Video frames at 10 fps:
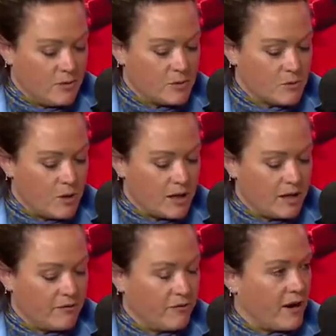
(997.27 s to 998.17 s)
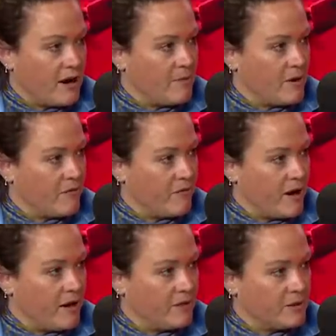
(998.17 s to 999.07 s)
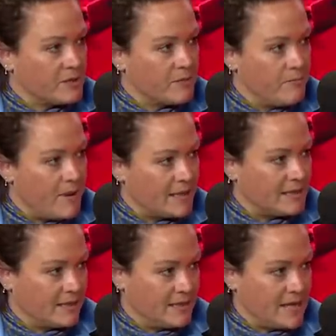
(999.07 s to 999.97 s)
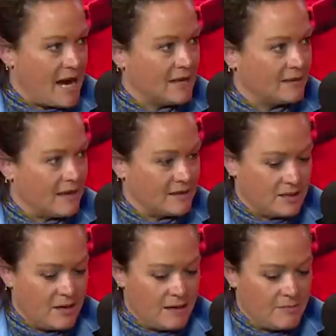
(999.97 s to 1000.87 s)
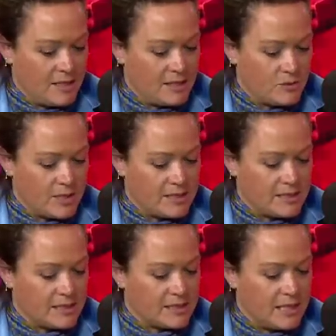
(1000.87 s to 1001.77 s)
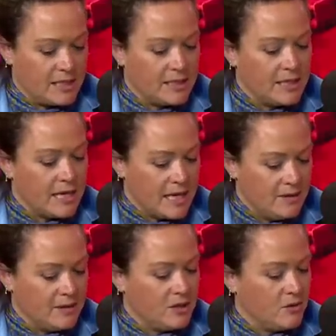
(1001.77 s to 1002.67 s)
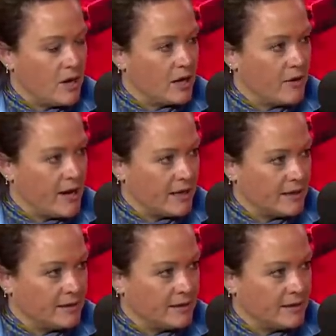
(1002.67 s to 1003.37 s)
who was working for MI5 and who was embedded at that time in 2016 in the new IRA.